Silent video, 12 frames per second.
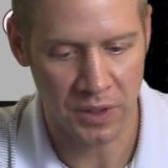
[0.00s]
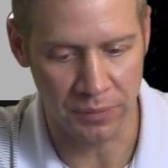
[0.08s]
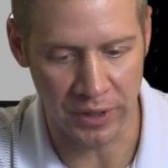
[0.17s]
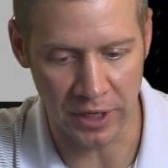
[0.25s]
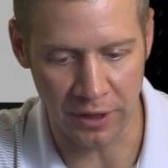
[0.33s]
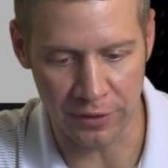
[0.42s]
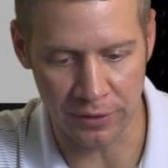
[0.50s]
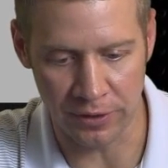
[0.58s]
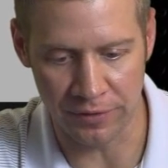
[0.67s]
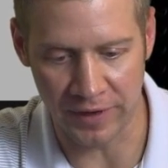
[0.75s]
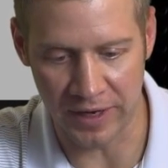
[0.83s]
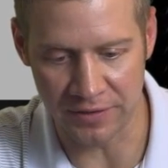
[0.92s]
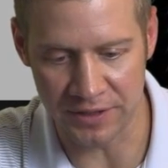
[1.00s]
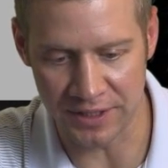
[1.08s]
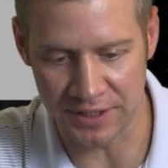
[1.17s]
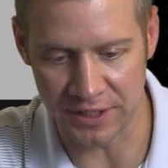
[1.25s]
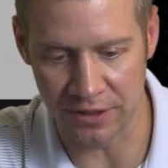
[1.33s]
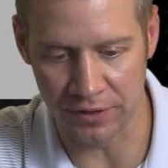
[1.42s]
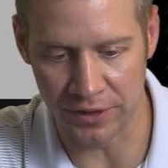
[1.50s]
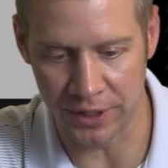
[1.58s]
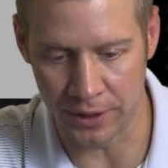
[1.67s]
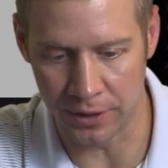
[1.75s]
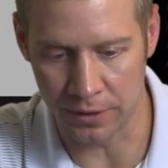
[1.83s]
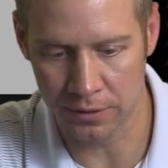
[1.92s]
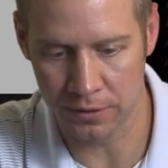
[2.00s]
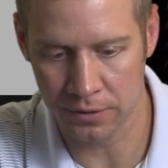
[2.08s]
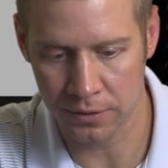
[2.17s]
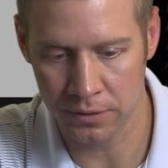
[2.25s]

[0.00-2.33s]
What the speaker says: We had a 3560 over here.